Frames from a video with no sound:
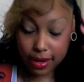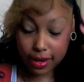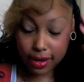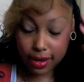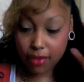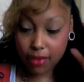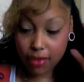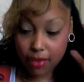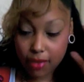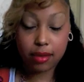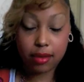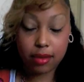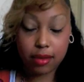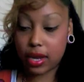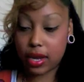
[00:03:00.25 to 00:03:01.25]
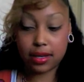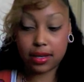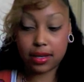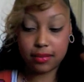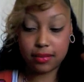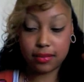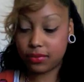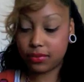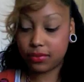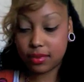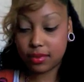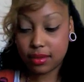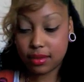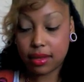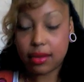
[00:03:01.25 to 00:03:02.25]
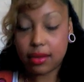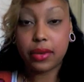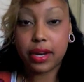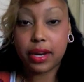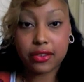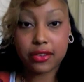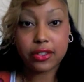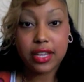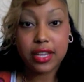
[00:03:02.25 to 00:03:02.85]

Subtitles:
I'm having a brain. Whatever.